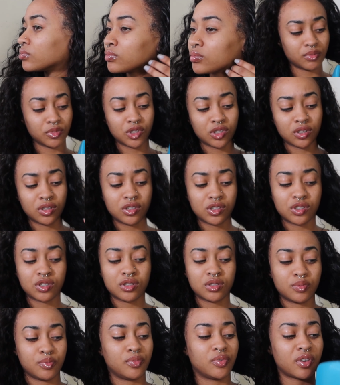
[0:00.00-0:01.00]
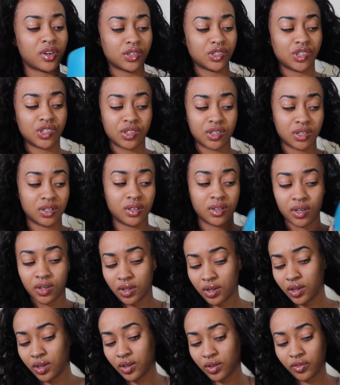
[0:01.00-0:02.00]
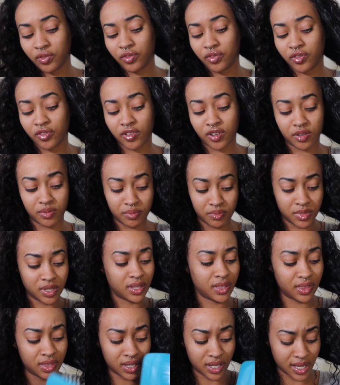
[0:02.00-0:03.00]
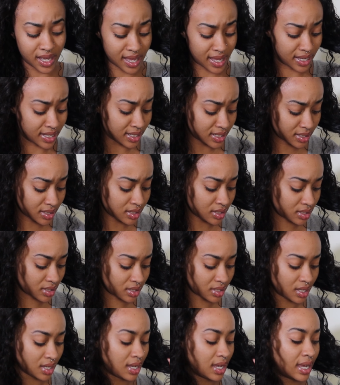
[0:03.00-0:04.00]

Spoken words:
I'm gonna just brush it from the ends,